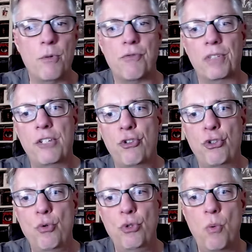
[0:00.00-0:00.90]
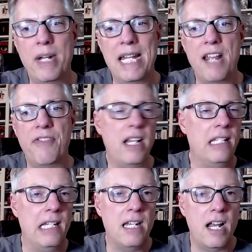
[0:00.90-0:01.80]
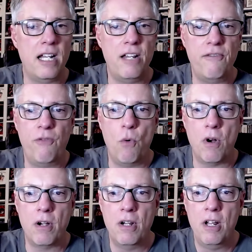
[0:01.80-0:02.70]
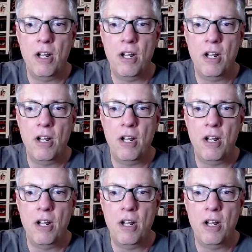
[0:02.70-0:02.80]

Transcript: It was released June 28, 1994